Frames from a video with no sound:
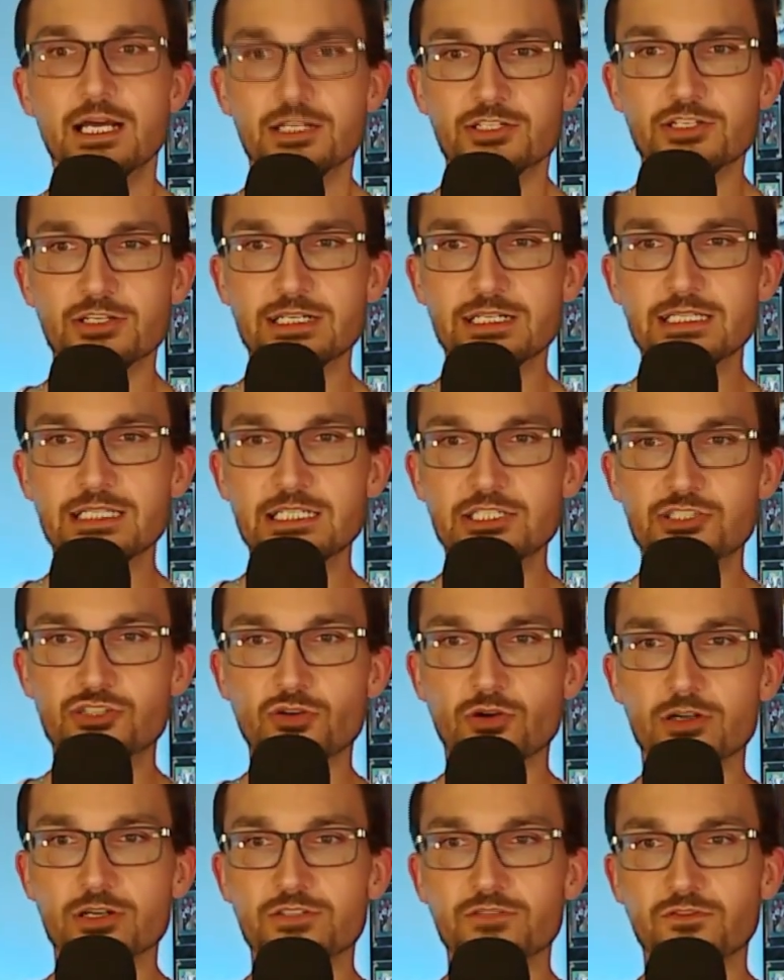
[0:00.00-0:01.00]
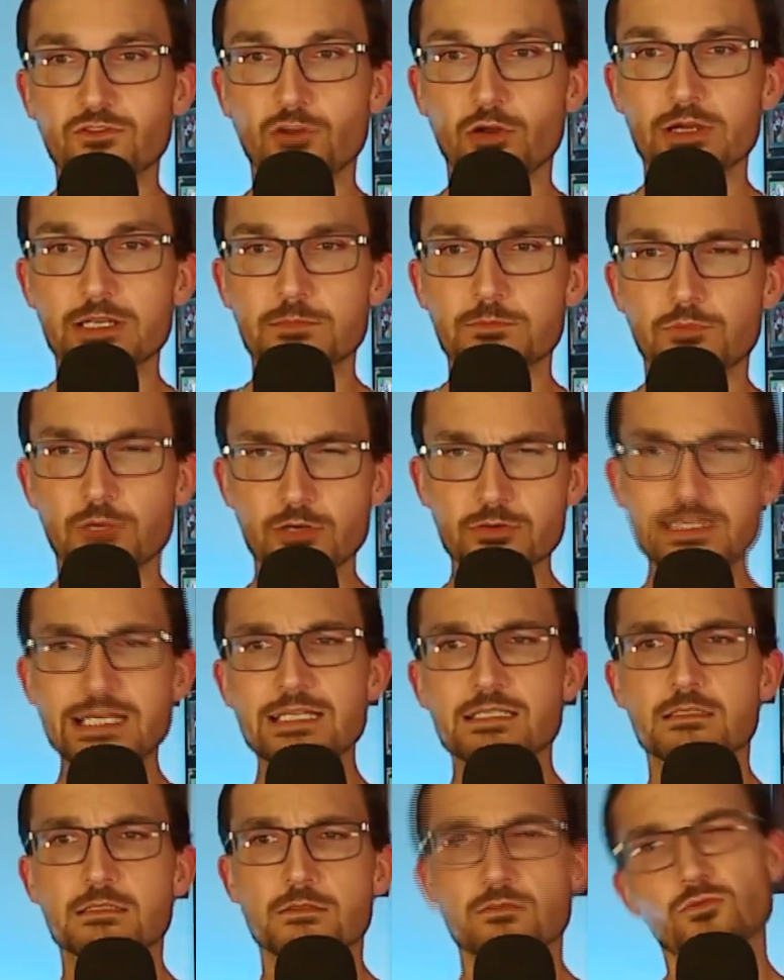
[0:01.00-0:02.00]
During the George Floyd
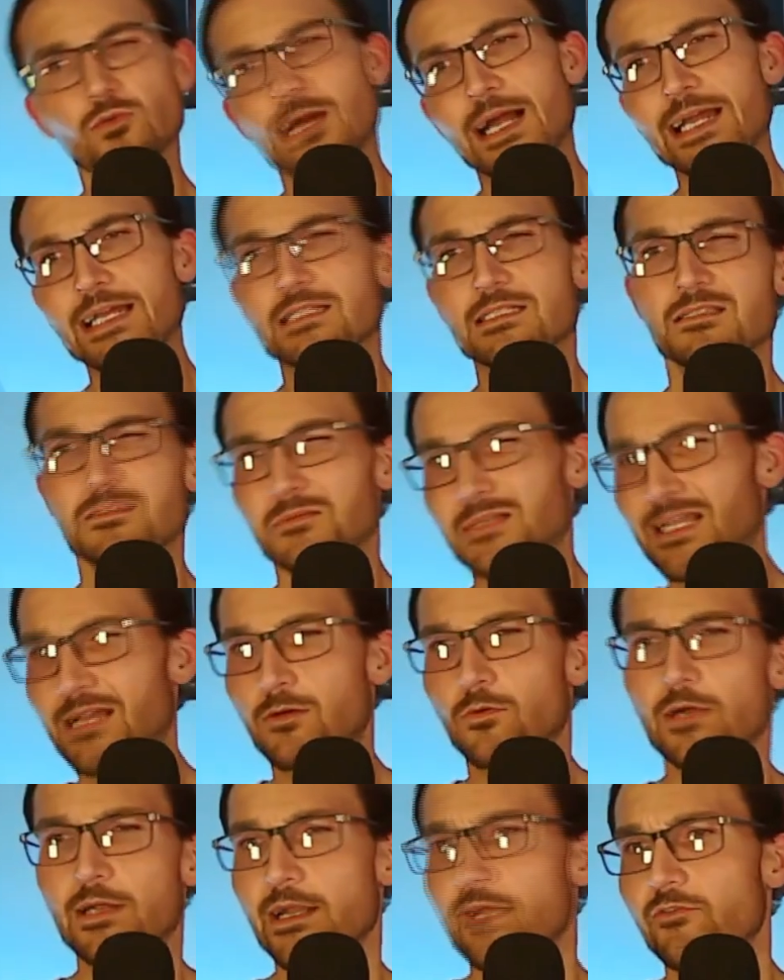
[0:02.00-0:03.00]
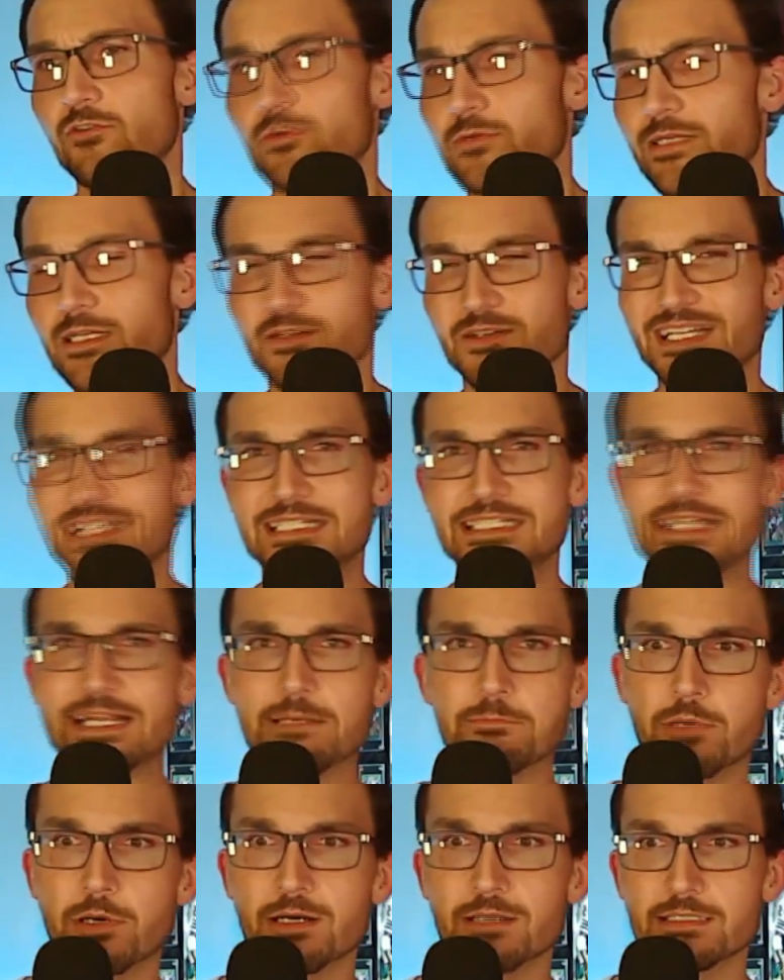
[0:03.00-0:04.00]
protests, riots, whatever, we don't need to
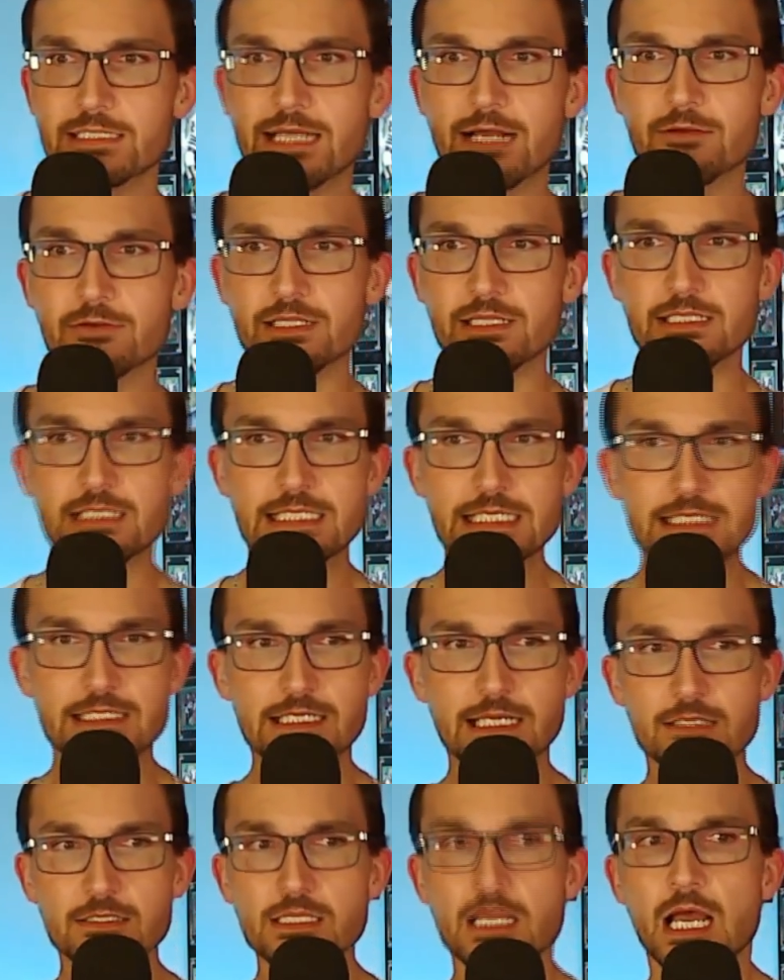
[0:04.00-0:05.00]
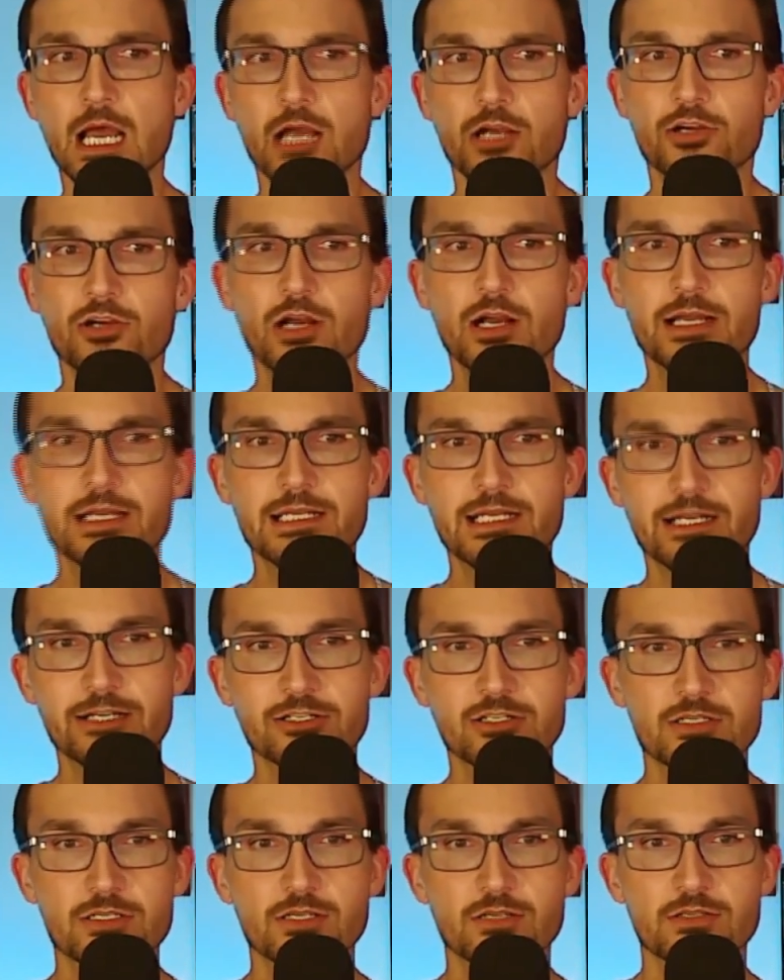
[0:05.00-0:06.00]
get bogged down in the details, Crockett and
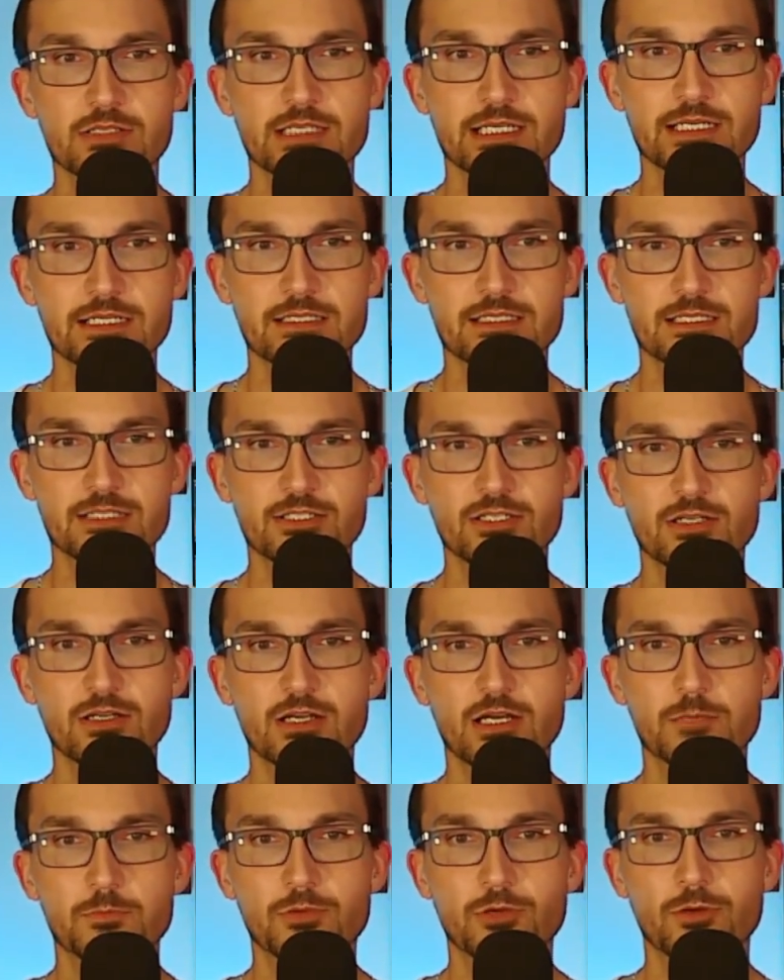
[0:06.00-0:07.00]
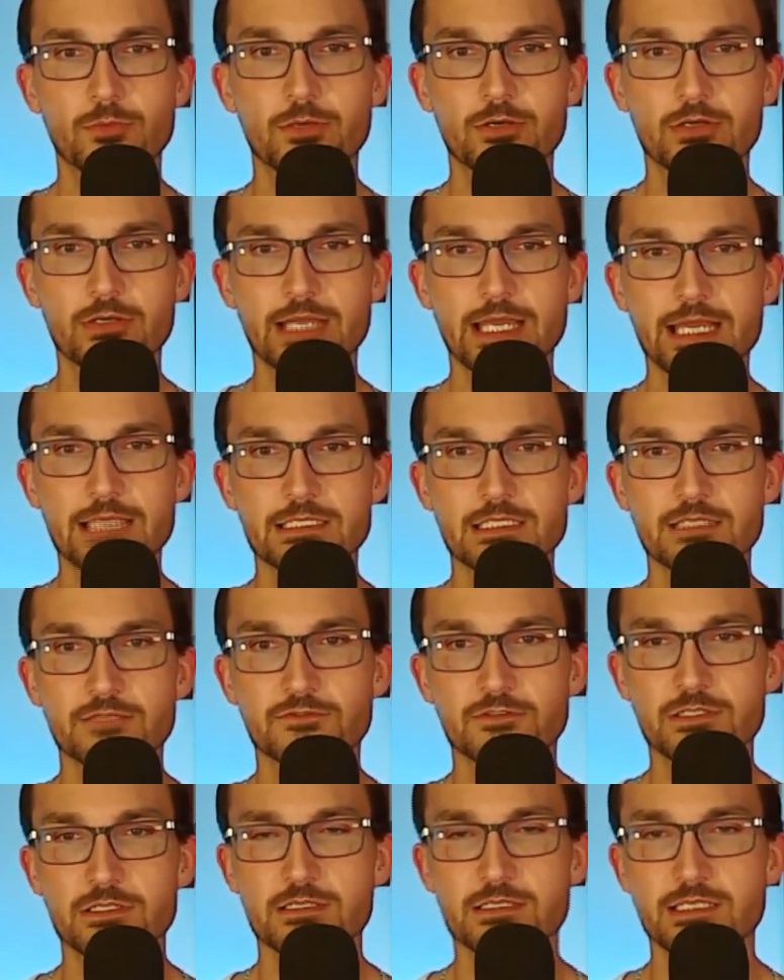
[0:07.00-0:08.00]
her associates took on pro bono cases
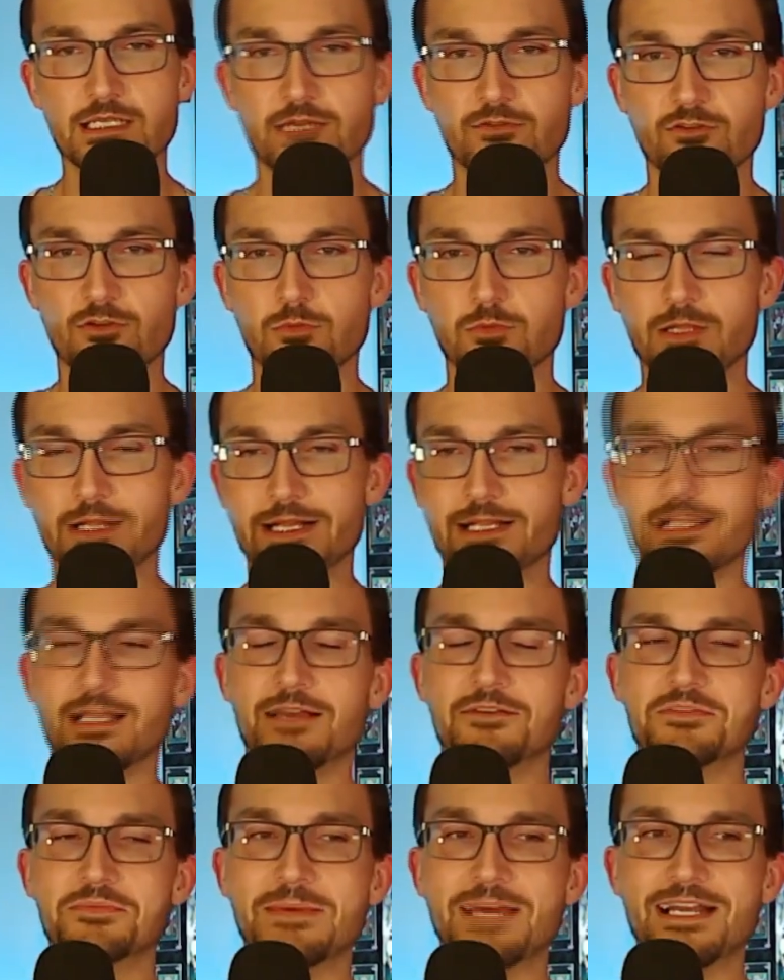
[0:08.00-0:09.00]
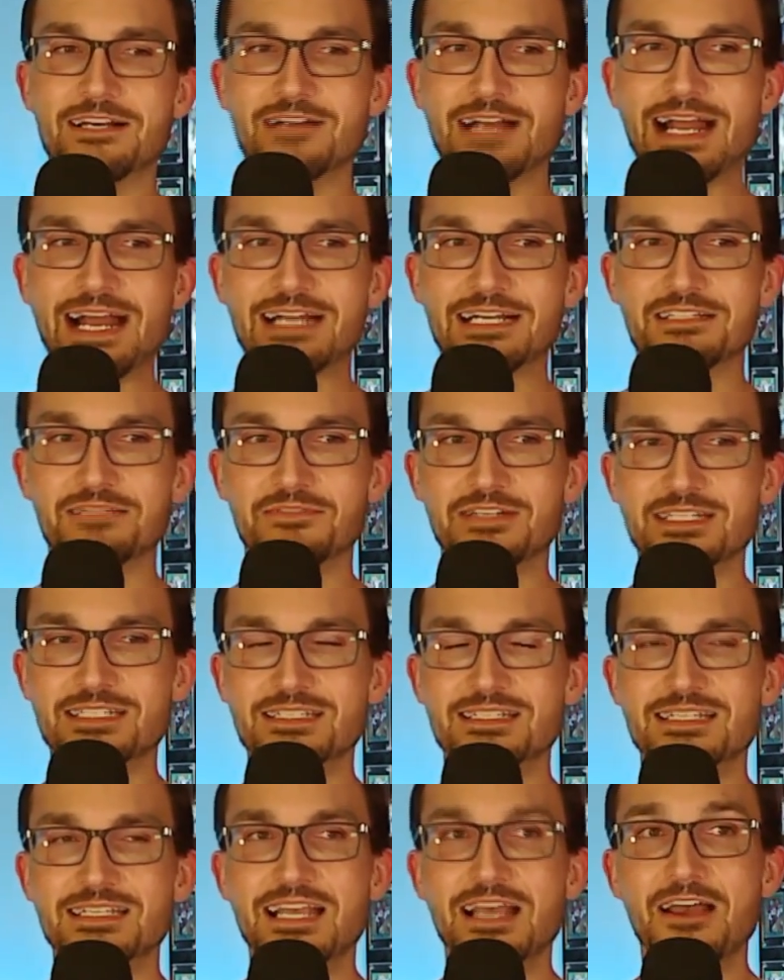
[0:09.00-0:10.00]
for several Black Lives Matter
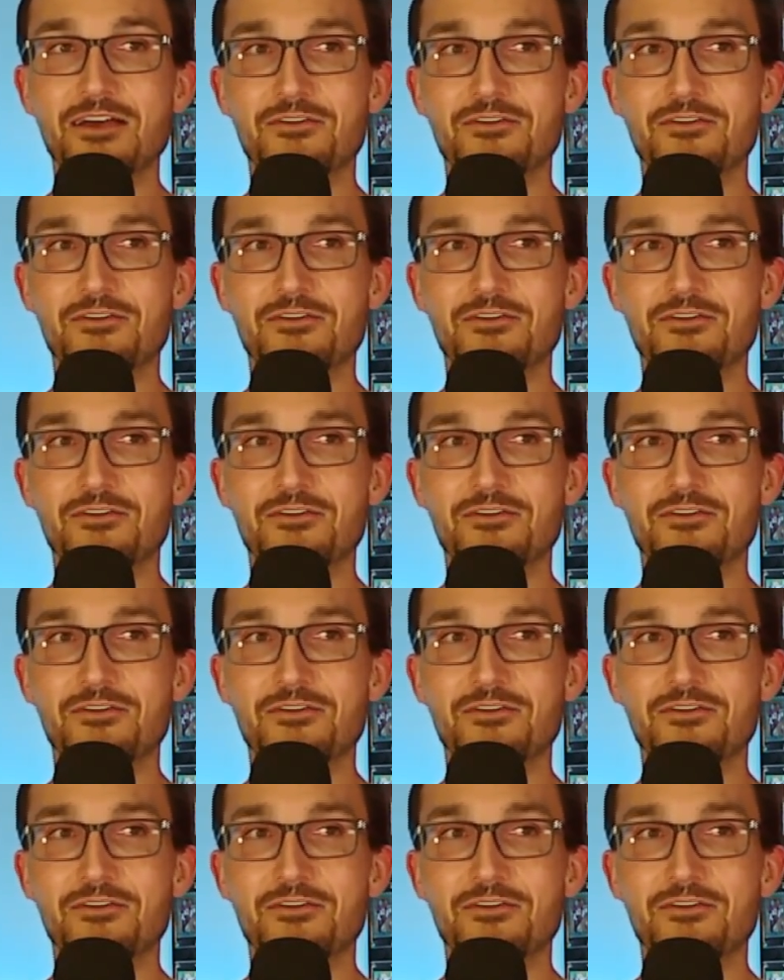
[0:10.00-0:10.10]
activists.